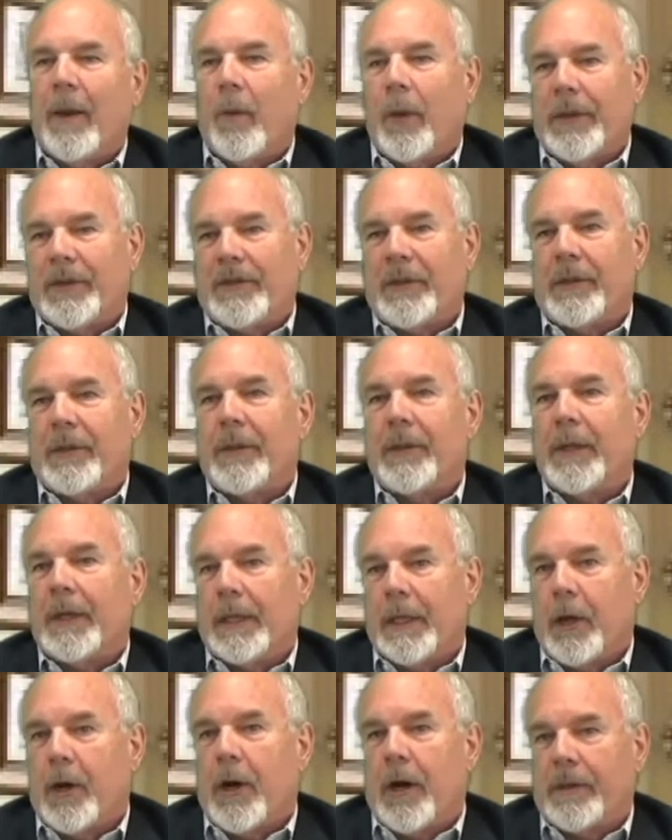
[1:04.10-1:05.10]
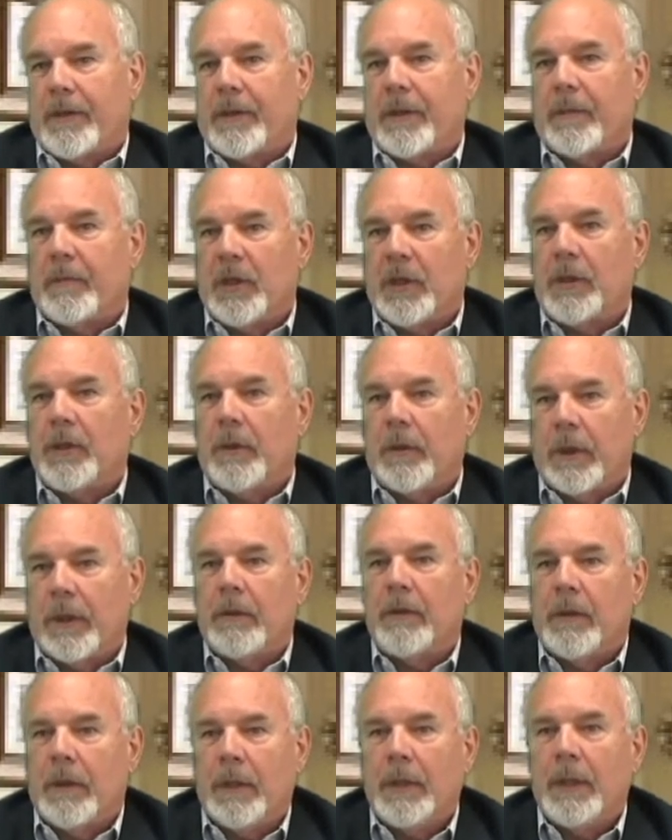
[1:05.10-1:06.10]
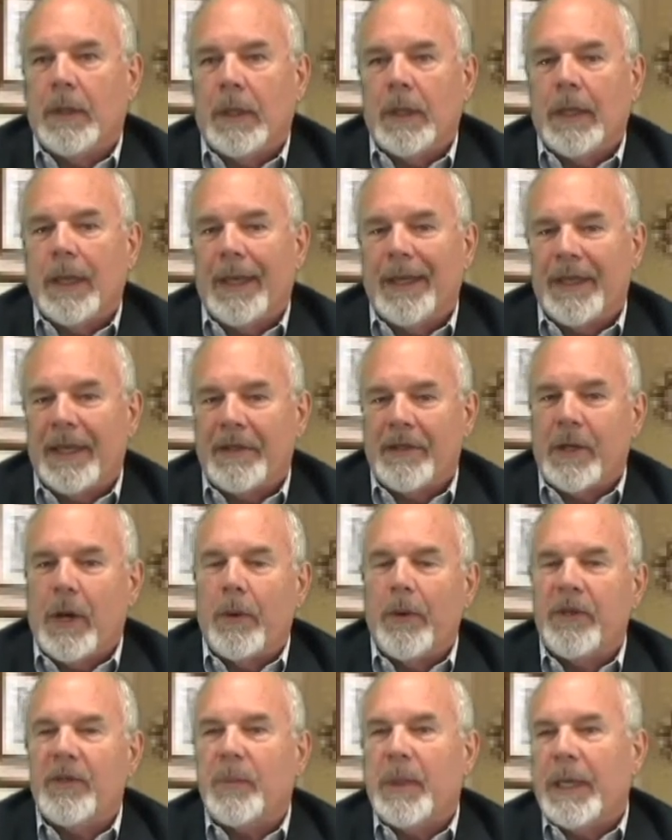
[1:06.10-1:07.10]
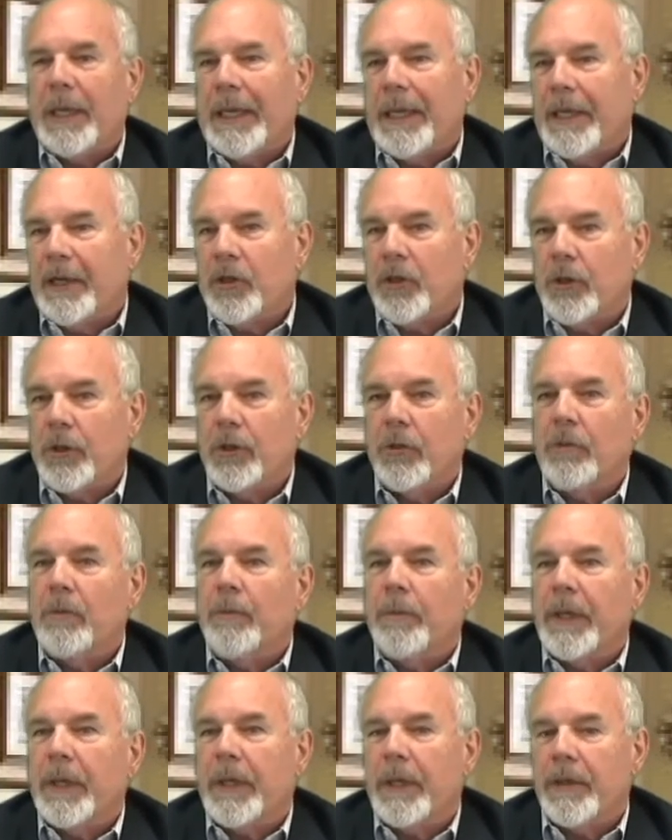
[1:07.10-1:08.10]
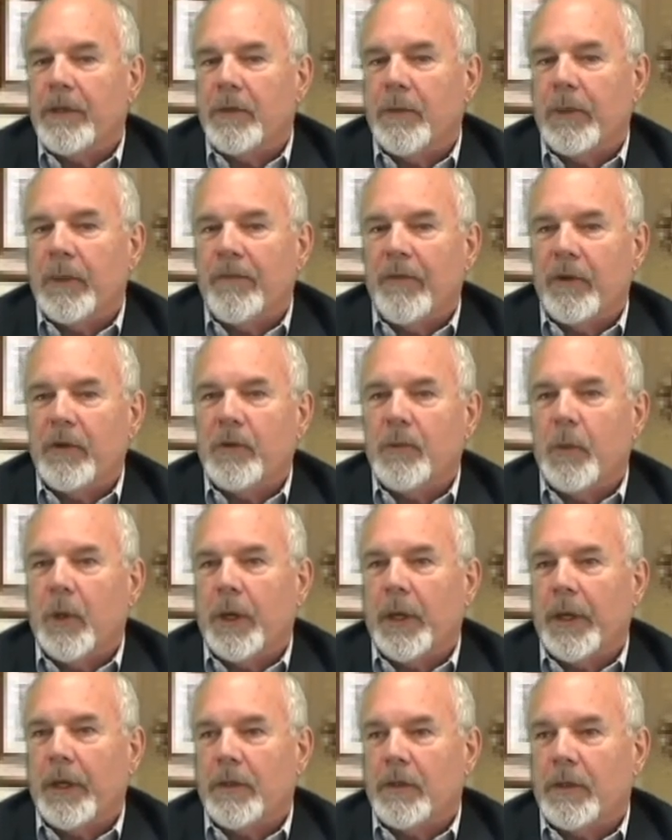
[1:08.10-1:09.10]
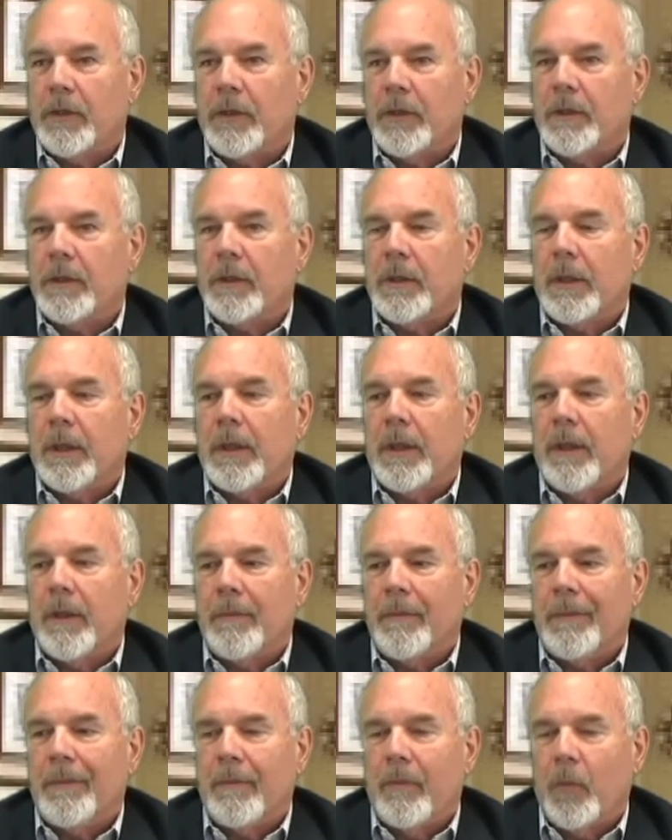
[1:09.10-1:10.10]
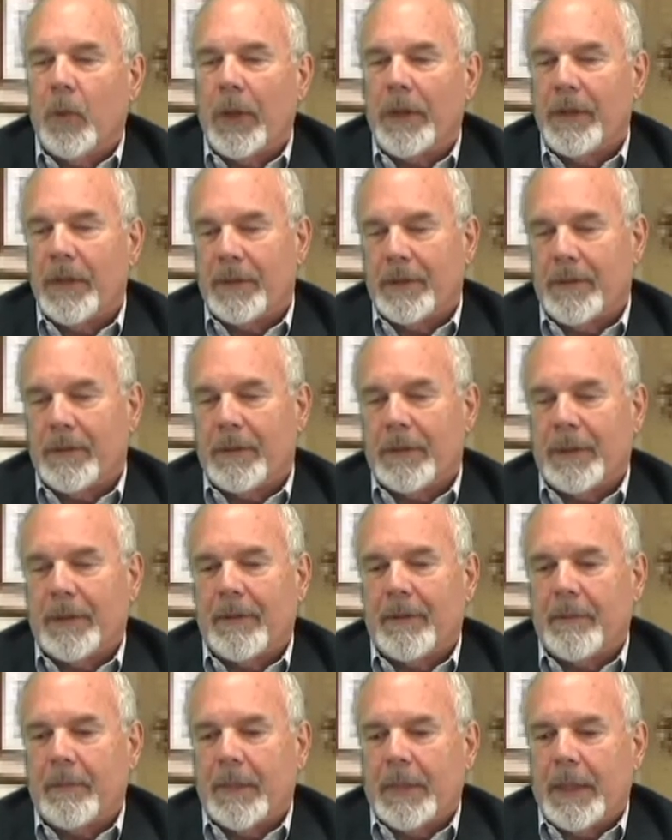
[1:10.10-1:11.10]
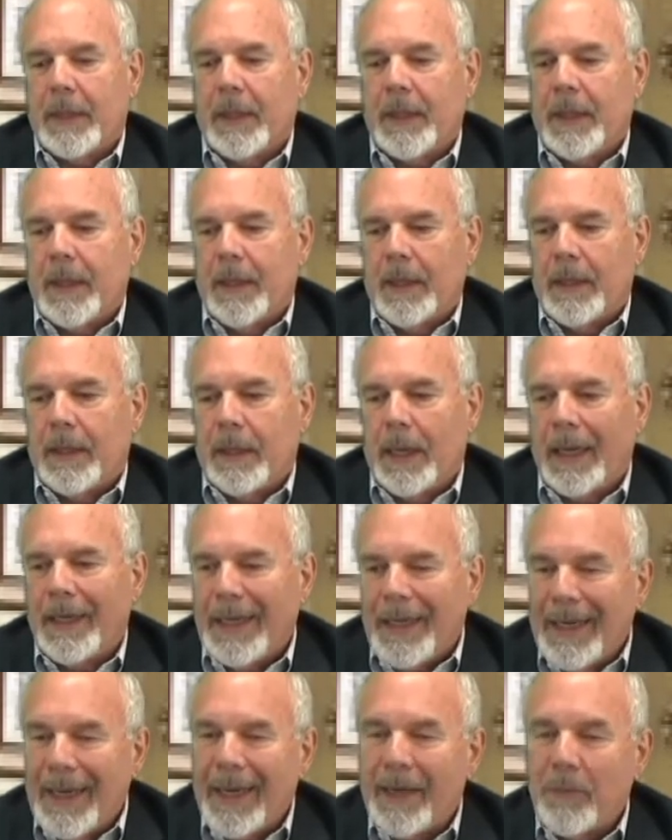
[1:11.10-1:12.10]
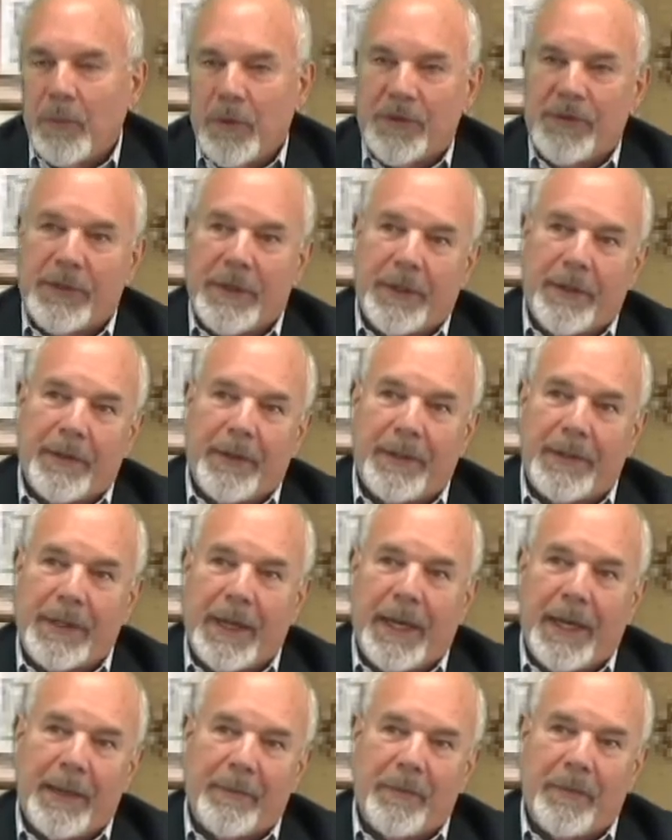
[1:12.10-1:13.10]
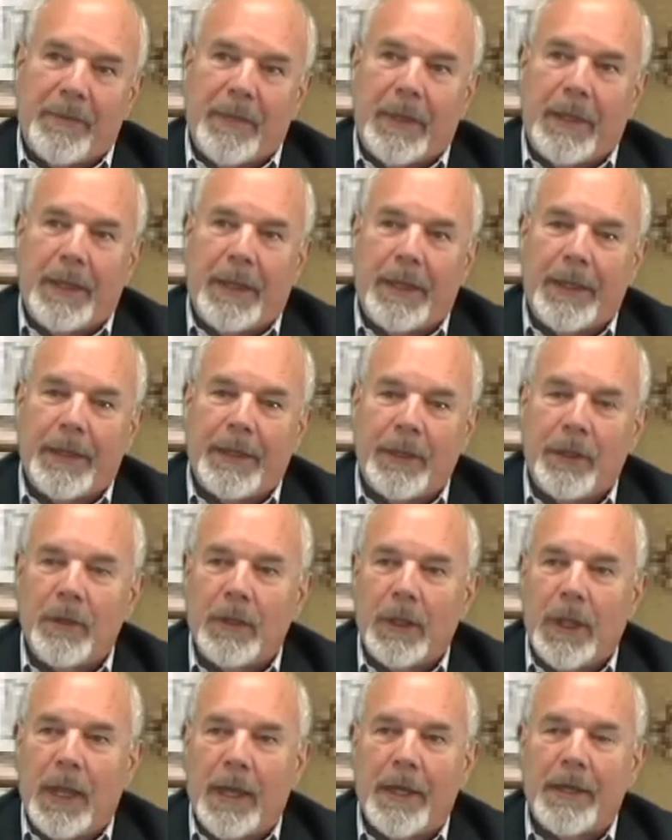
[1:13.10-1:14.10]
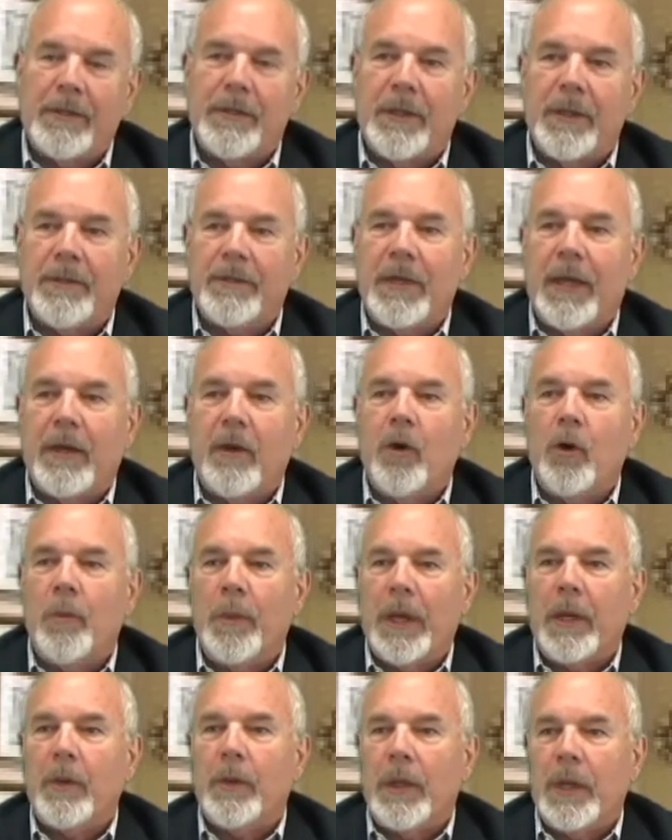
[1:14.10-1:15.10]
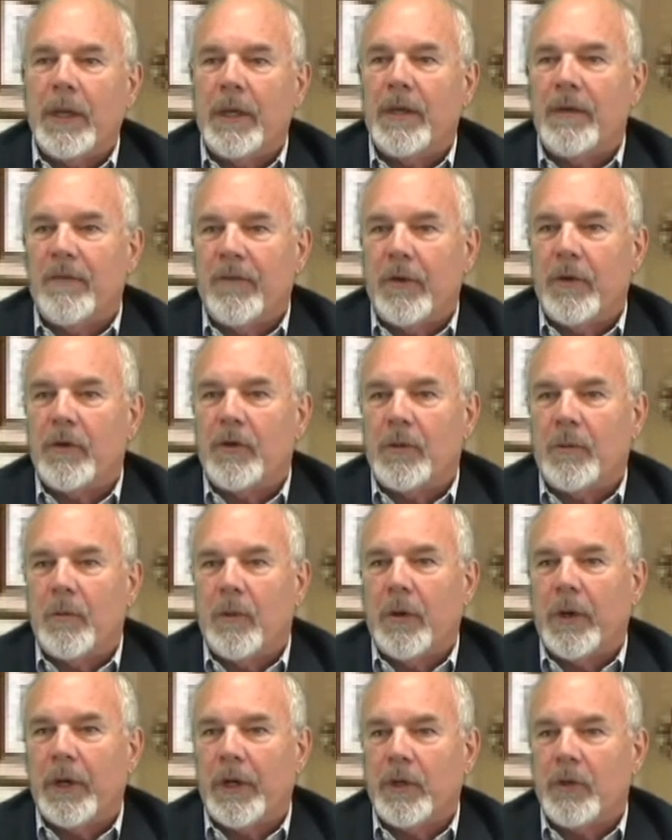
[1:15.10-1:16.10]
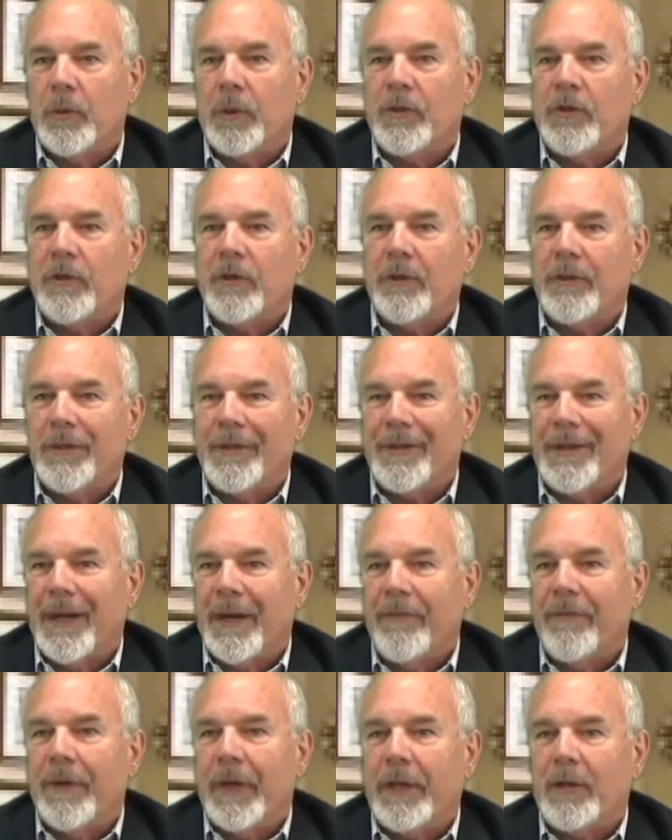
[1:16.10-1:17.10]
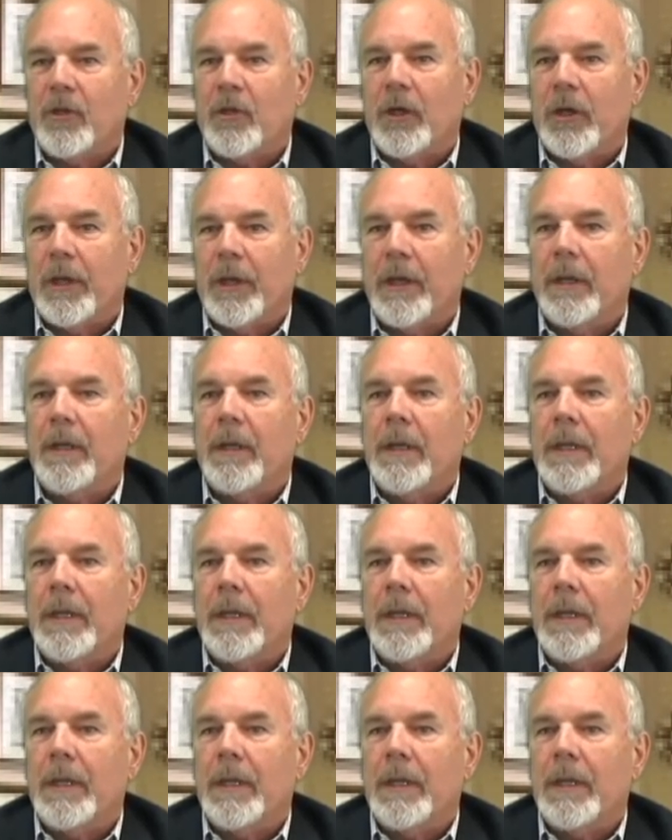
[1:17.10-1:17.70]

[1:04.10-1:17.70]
what's it going to cost them to do it. And that's always been an issue because reverse mortgages, the one that's 99% of the time utilized is a home equity conversion mortgage, which is an FHA